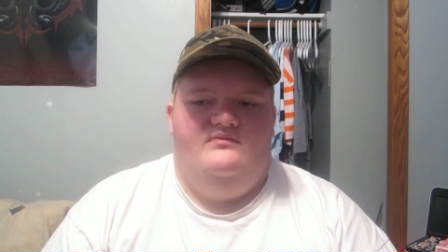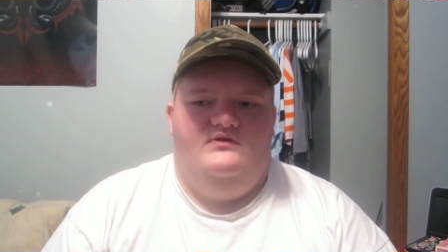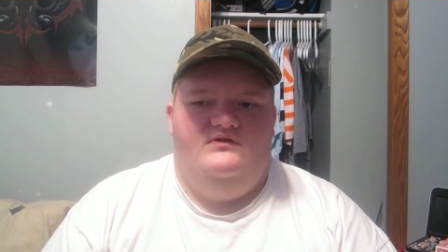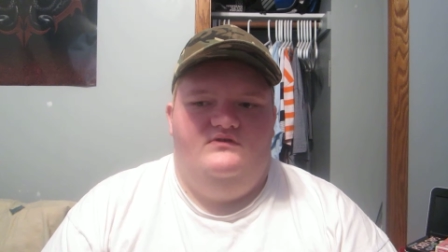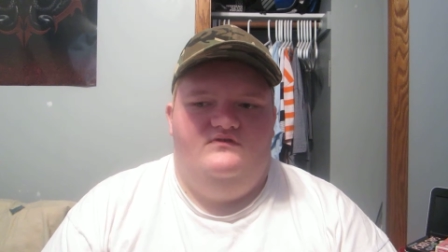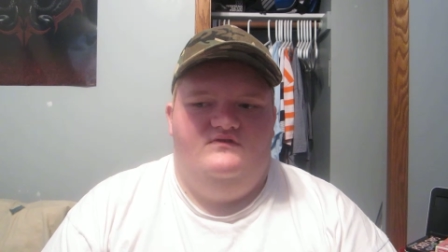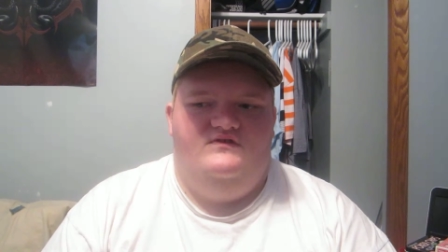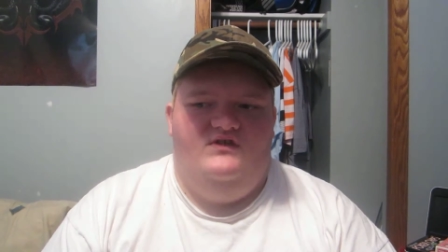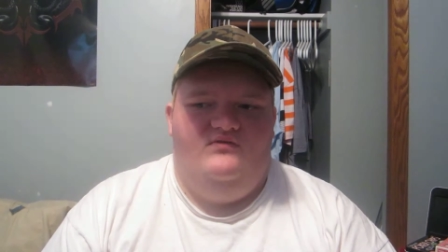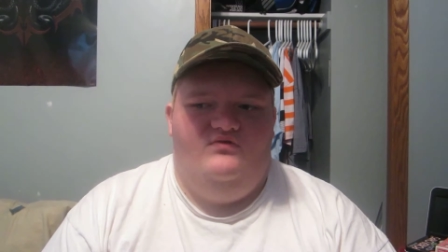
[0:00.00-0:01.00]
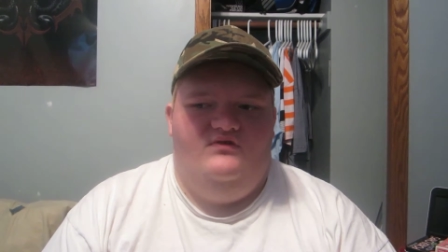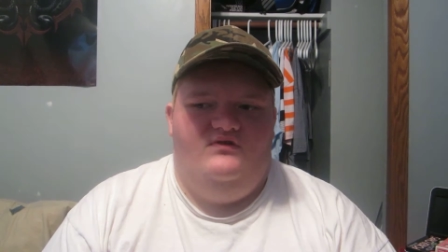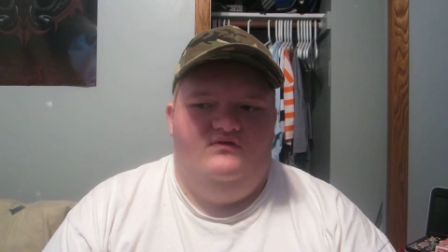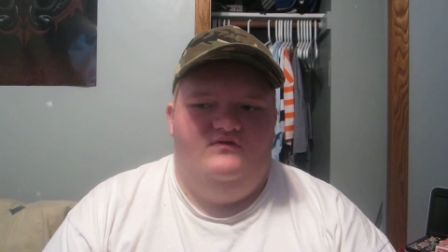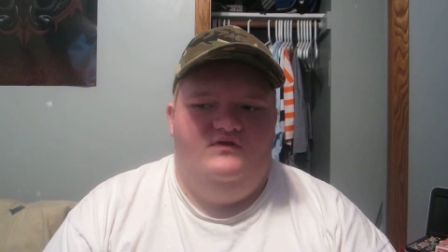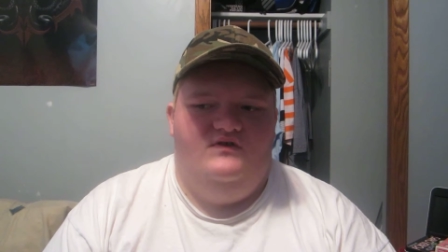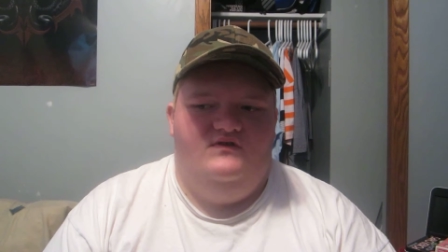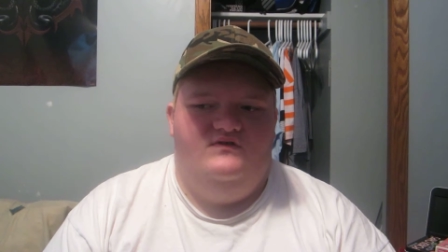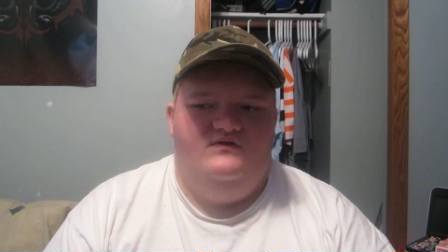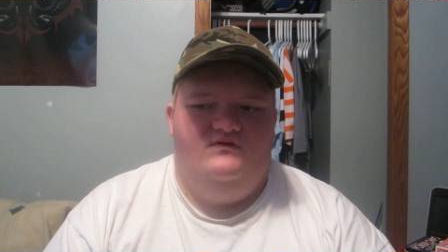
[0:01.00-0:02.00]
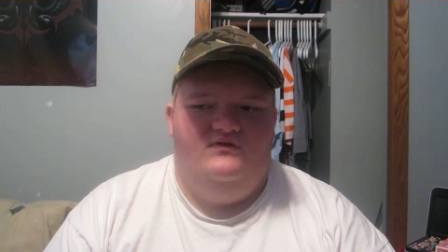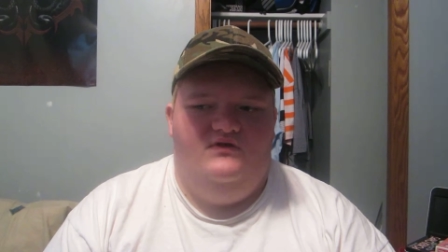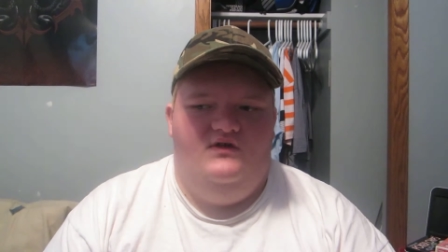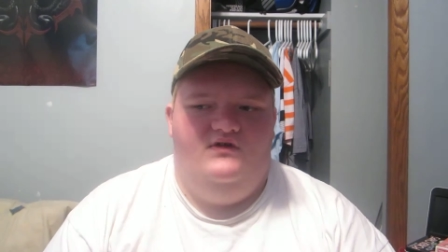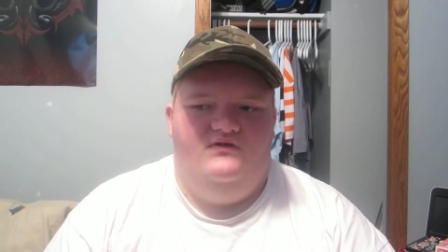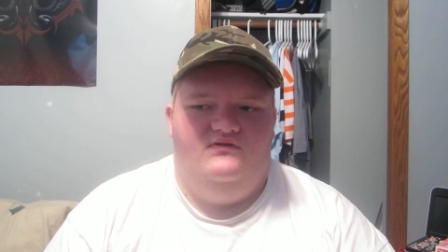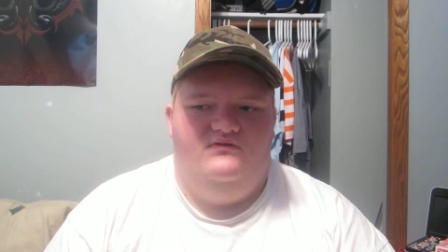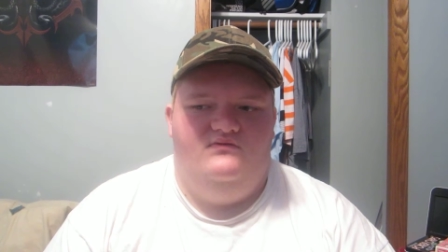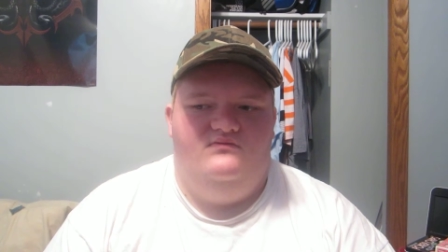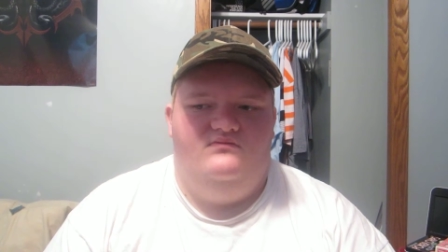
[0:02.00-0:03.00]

And same with your chancellor, you add